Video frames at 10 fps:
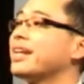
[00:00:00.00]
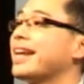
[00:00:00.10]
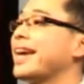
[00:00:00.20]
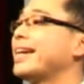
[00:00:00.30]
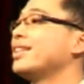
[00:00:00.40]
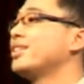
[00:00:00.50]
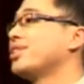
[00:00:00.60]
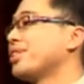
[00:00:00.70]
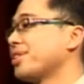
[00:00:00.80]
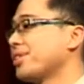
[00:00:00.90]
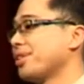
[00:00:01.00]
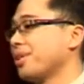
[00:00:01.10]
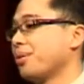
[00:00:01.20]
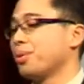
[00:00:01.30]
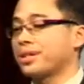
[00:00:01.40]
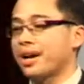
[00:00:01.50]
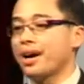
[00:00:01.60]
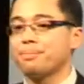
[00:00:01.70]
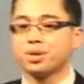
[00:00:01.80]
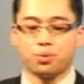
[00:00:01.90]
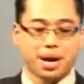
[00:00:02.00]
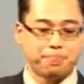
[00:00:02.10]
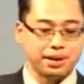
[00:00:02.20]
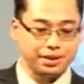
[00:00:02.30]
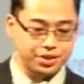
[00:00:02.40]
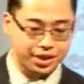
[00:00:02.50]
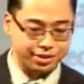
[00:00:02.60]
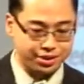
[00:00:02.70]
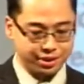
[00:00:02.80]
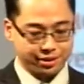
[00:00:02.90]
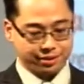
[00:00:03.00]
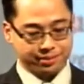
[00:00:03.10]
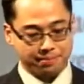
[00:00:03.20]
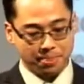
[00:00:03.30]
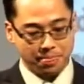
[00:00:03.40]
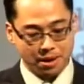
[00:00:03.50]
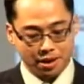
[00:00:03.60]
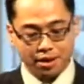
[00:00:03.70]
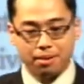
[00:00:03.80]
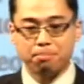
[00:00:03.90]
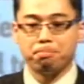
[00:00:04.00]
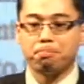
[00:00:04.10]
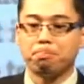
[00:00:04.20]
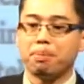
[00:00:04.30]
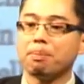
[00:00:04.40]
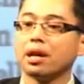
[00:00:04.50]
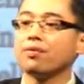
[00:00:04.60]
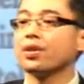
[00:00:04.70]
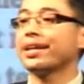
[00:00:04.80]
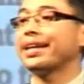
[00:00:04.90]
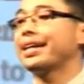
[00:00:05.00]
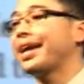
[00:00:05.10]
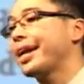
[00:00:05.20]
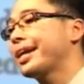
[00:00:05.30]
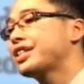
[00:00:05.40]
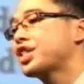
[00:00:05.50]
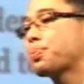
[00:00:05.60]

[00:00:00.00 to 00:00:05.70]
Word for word: in an age where times are rapidly changing. But, beloved, in